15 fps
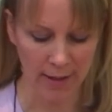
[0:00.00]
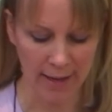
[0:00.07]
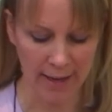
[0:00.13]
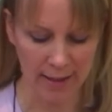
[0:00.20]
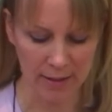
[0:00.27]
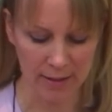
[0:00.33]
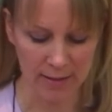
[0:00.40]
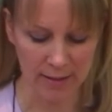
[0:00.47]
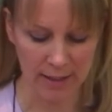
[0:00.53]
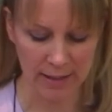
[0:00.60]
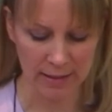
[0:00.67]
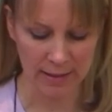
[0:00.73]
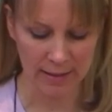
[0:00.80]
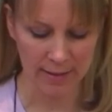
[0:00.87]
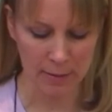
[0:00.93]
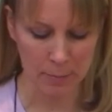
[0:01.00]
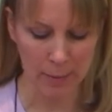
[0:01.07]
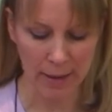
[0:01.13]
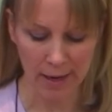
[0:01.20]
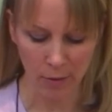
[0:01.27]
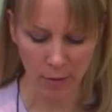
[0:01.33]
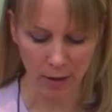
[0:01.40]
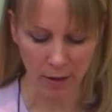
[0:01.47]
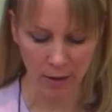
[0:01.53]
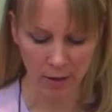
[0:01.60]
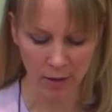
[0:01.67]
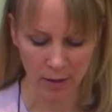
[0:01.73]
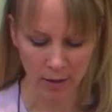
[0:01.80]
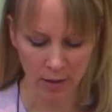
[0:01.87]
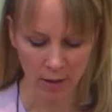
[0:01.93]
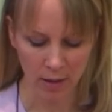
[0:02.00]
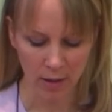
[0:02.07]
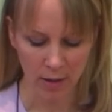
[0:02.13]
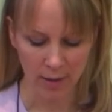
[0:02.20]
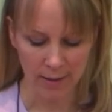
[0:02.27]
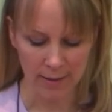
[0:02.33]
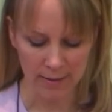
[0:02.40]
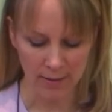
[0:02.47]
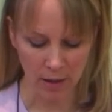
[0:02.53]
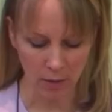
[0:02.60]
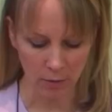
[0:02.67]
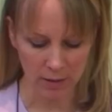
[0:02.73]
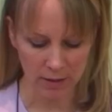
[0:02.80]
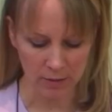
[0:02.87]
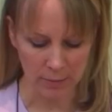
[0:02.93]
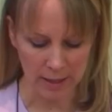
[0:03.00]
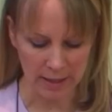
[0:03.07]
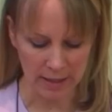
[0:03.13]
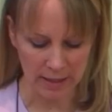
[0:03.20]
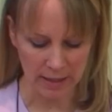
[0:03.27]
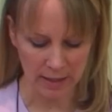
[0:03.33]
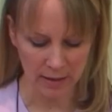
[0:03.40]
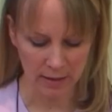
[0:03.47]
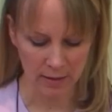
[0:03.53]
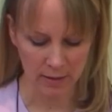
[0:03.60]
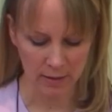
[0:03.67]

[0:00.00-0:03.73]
and this unseen power is always ready